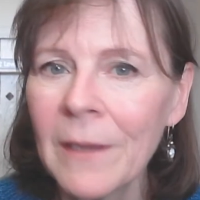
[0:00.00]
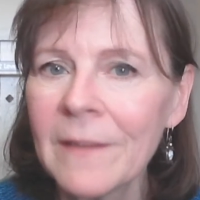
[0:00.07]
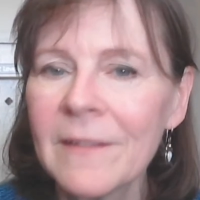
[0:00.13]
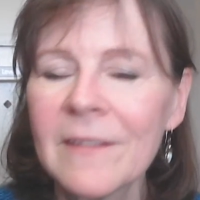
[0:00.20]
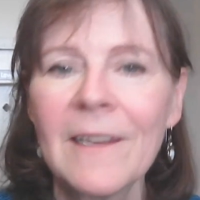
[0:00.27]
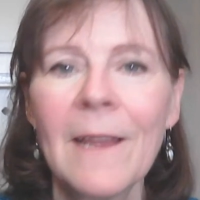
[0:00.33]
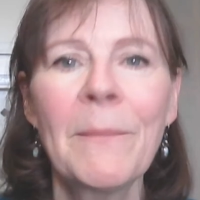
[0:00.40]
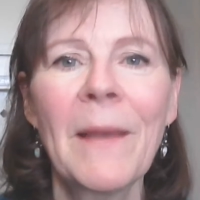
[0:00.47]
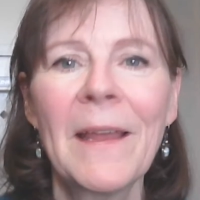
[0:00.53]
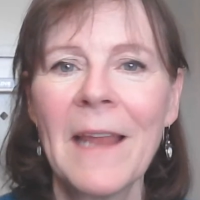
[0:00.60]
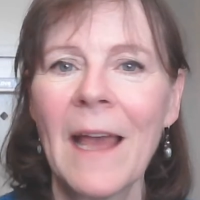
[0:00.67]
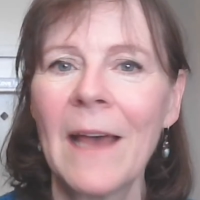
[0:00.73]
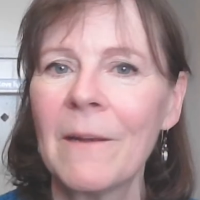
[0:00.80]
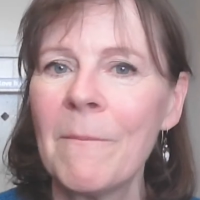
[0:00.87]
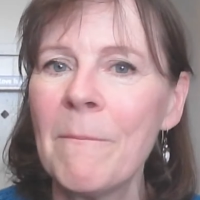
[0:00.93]
by step
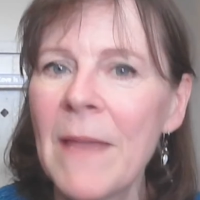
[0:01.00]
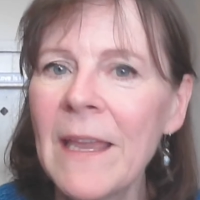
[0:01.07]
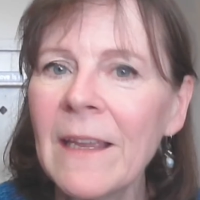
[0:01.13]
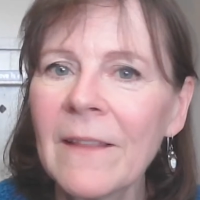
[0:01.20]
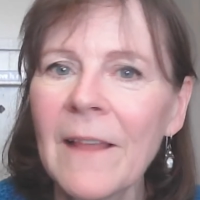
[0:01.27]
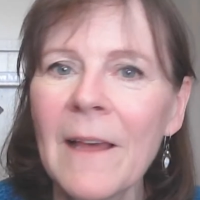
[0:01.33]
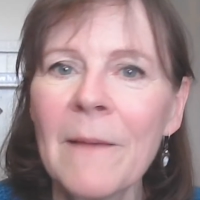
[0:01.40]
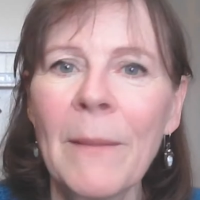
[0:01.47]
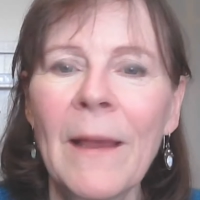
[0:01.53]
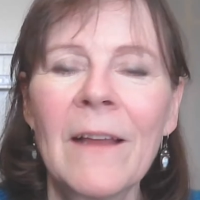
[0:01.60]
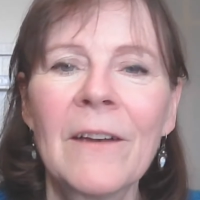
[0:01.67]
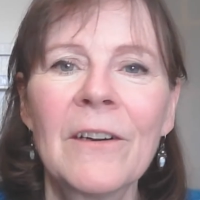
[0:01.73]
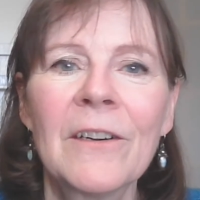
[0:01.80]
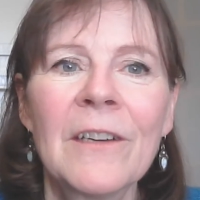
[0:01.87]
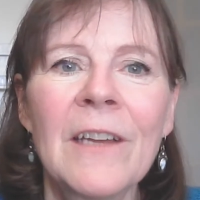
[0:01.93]
on how to make that
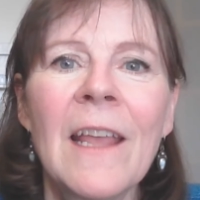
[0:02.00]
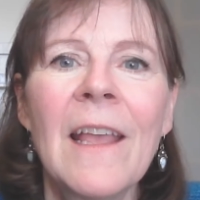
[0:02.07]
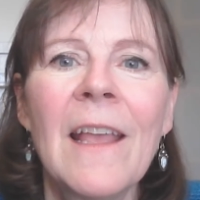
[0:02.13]
pattern.